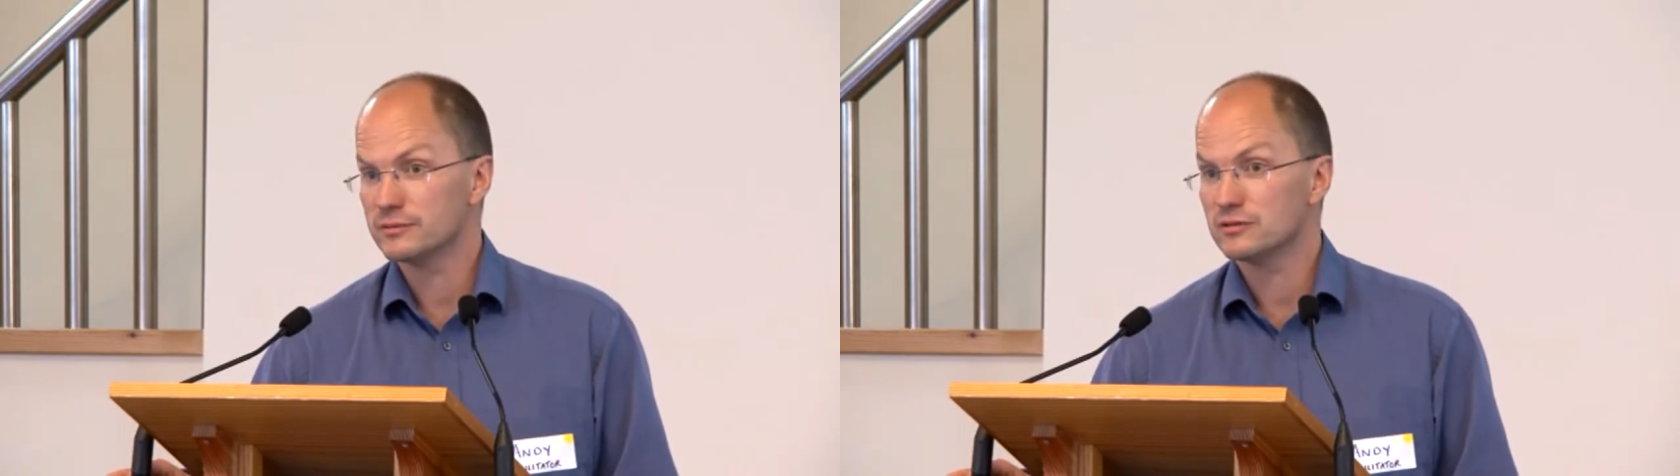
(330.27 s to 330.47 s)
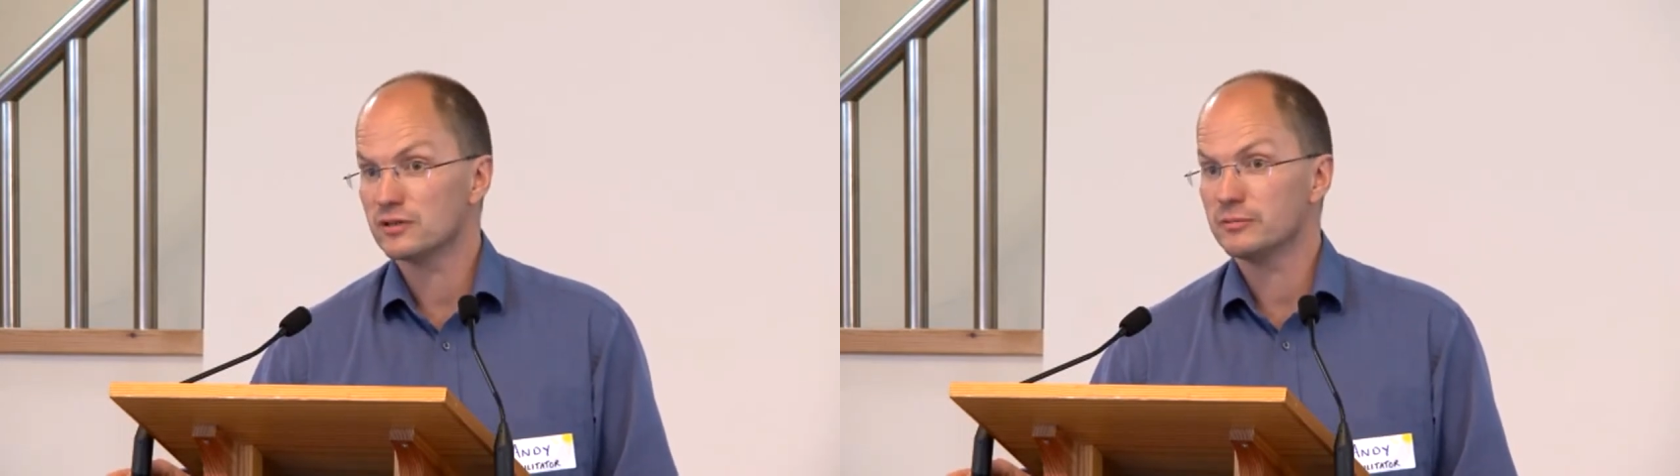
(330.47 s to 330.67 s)

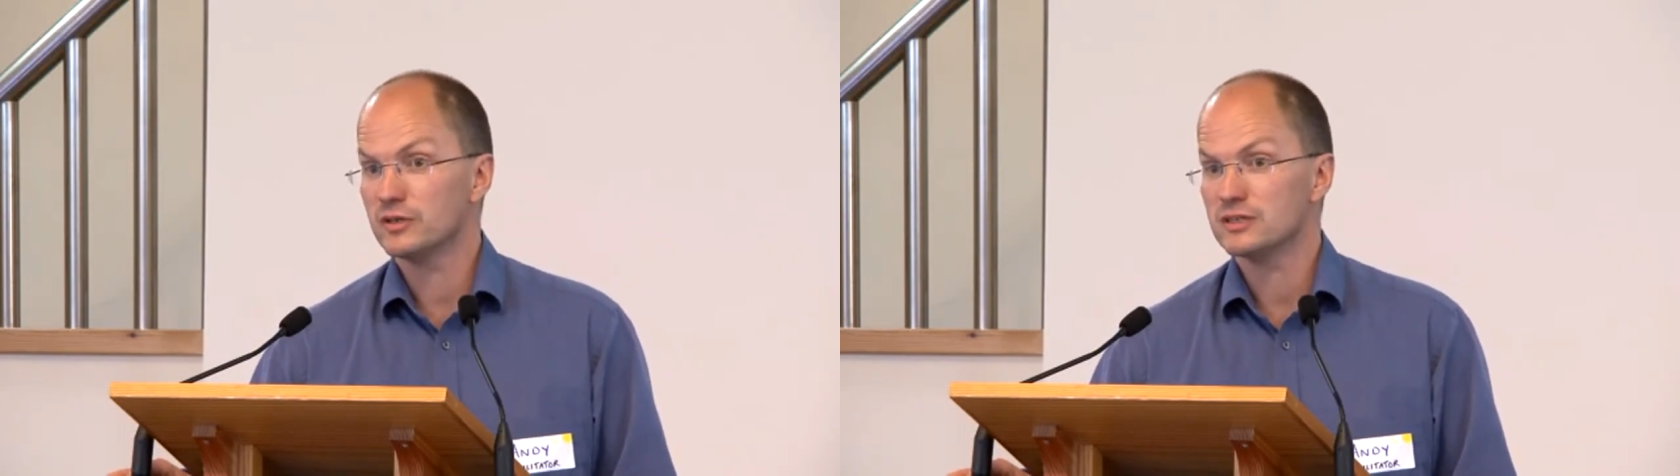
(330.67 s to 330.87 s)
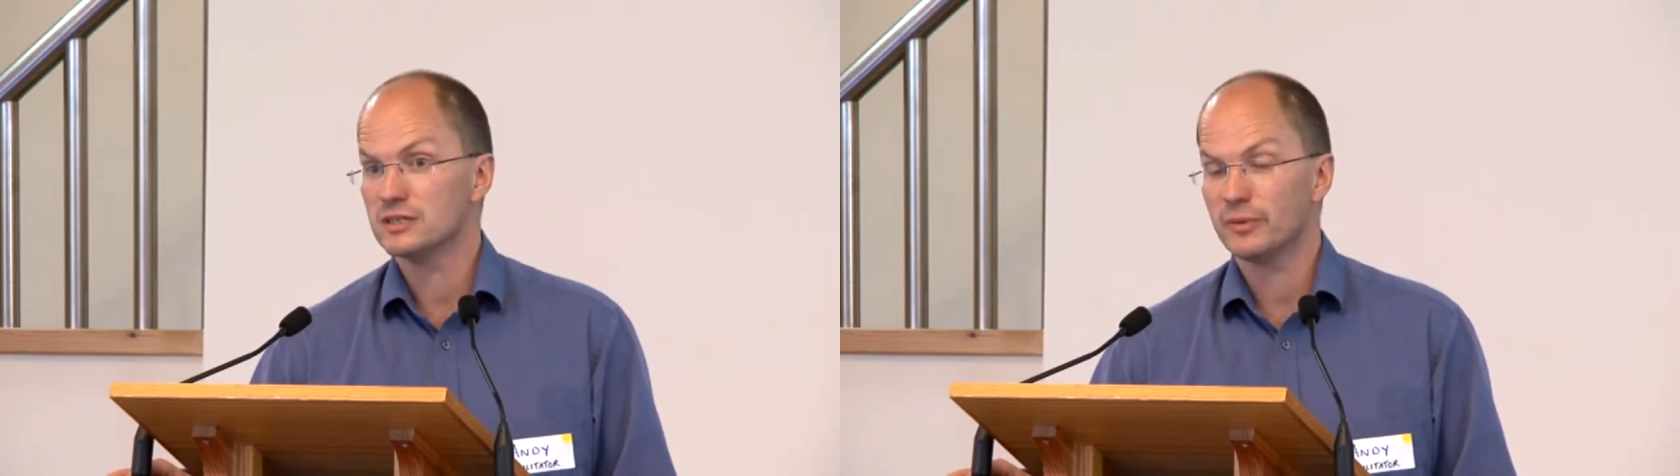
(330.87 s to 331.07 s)
to a
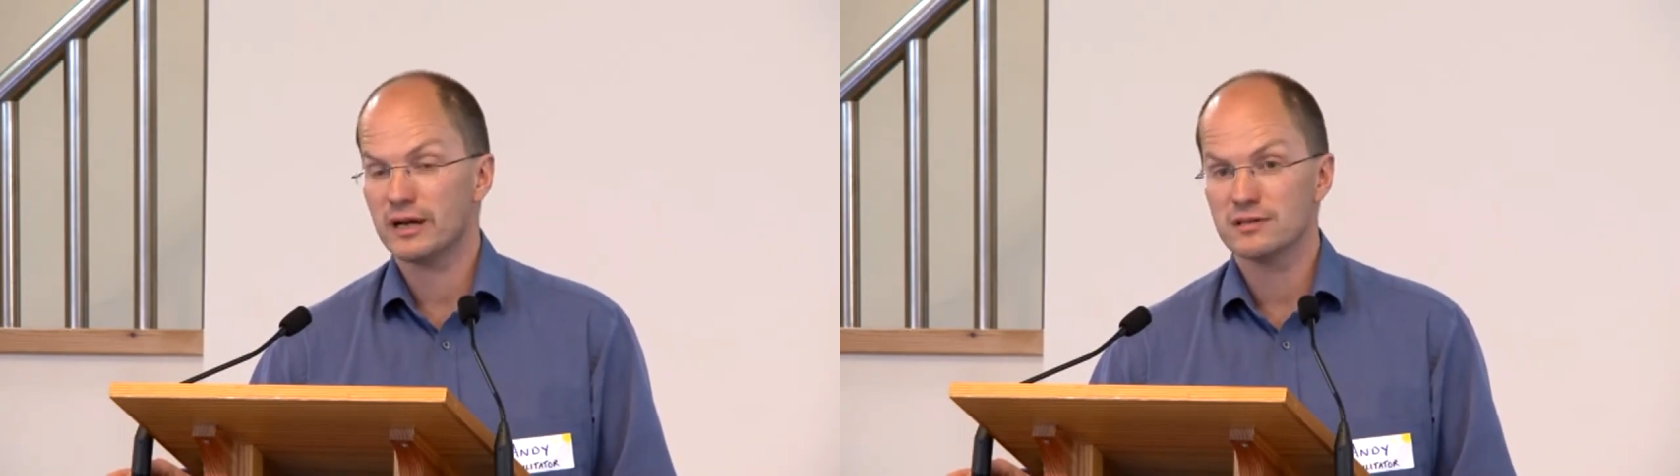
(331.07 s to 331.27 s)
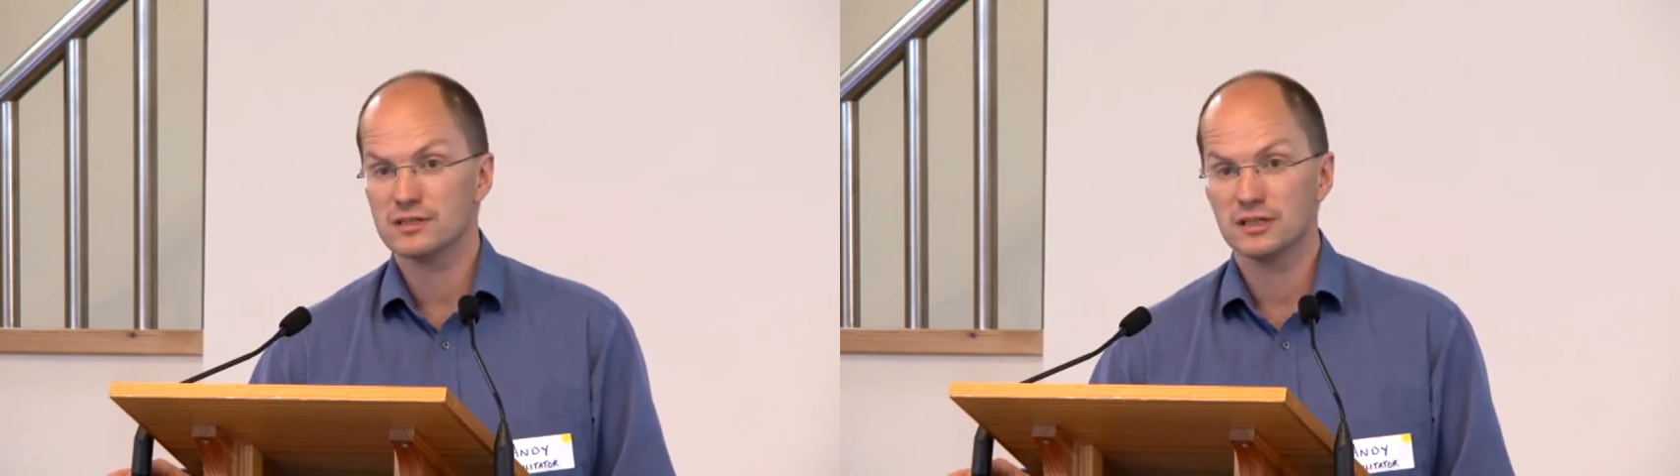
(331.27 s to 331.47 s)
community
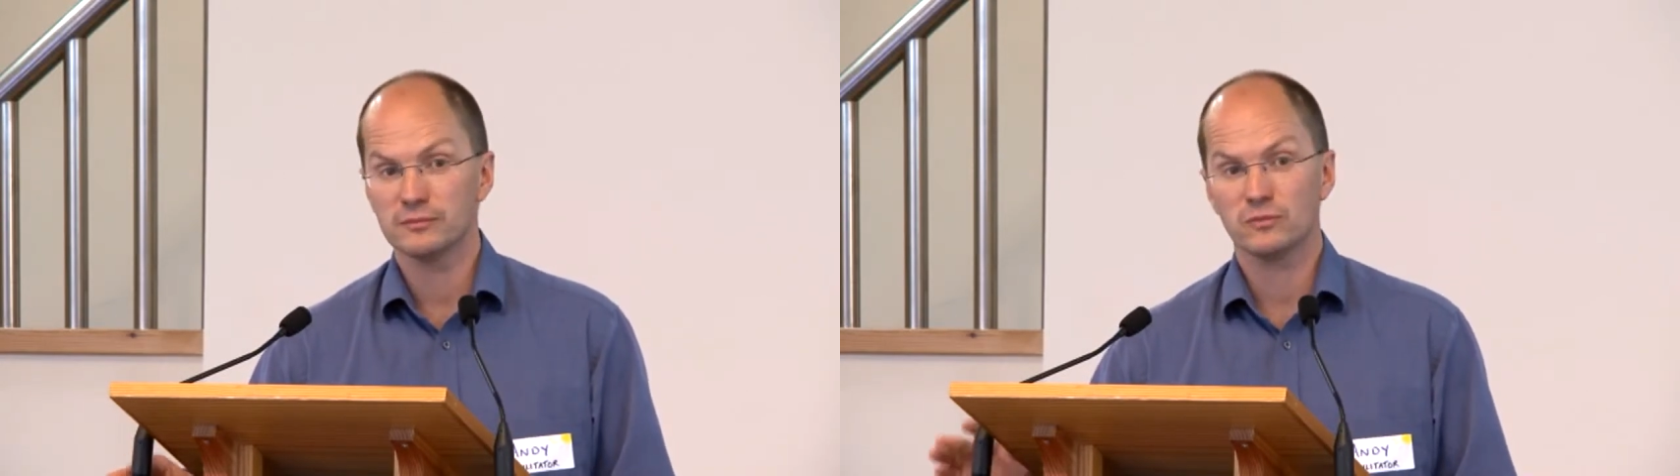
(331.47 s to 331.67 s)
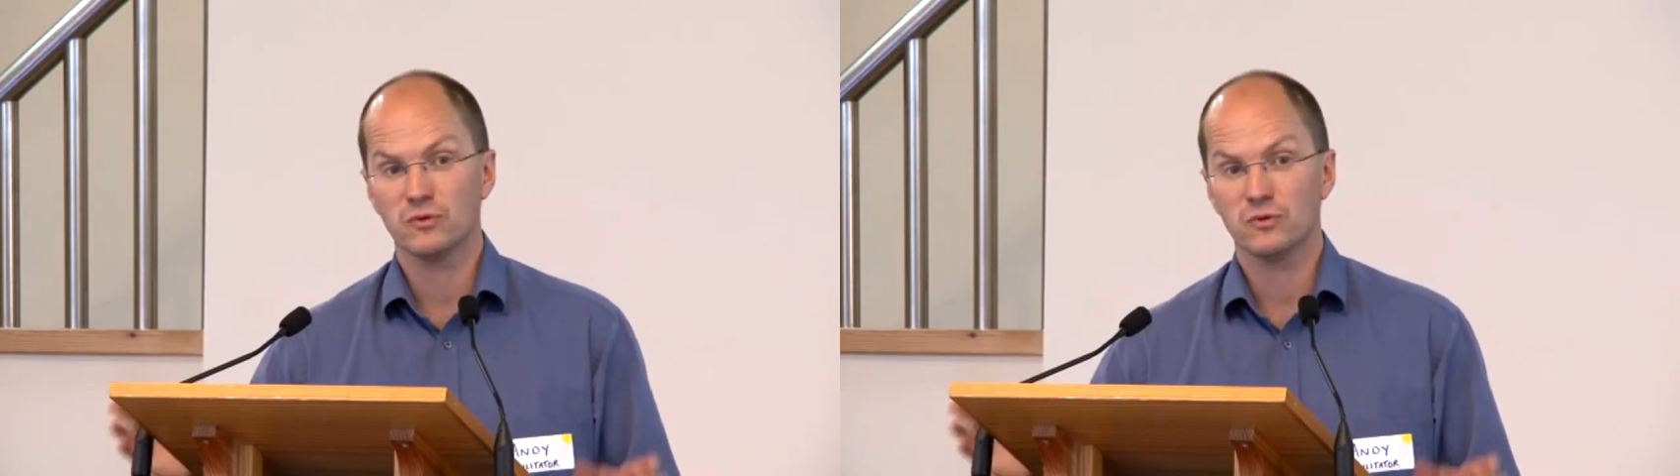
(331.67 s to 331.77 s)
paradigm.